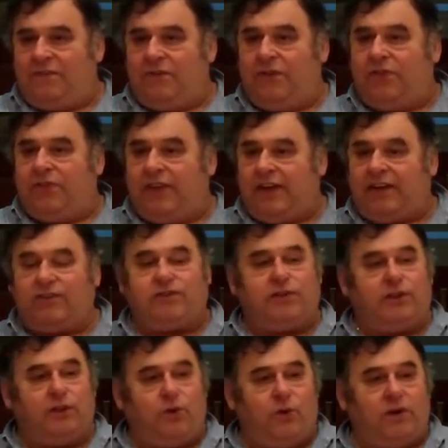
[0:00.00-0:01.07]
The things
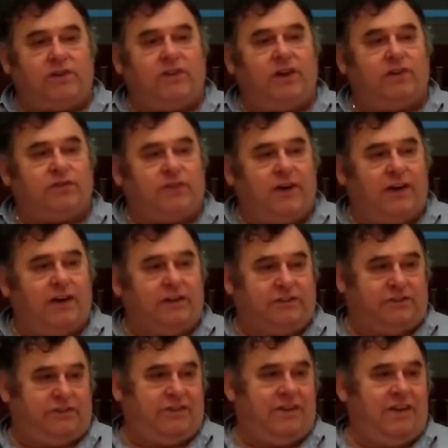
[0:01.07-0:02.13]
the Lord does for
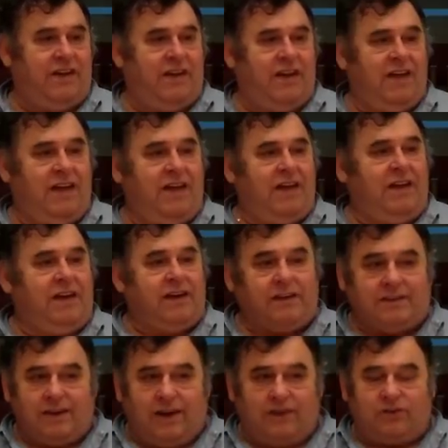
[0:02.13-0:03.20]
us,
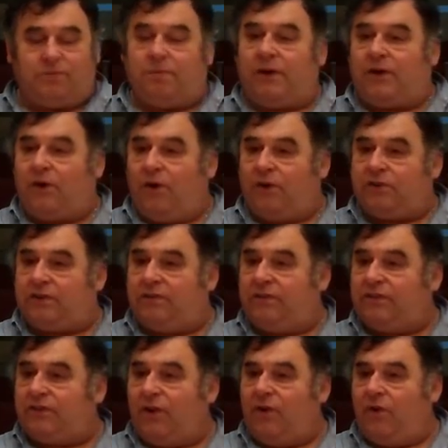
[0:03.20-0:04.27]
he does because of
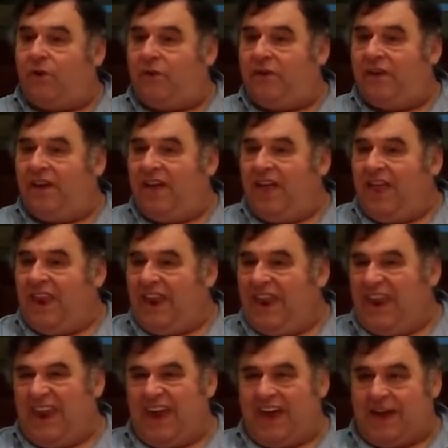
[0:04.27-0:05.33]
his own
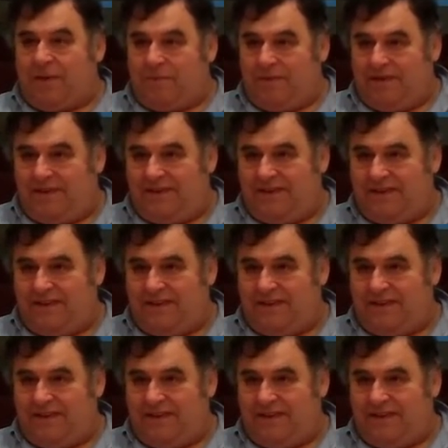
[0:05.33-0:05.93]
name.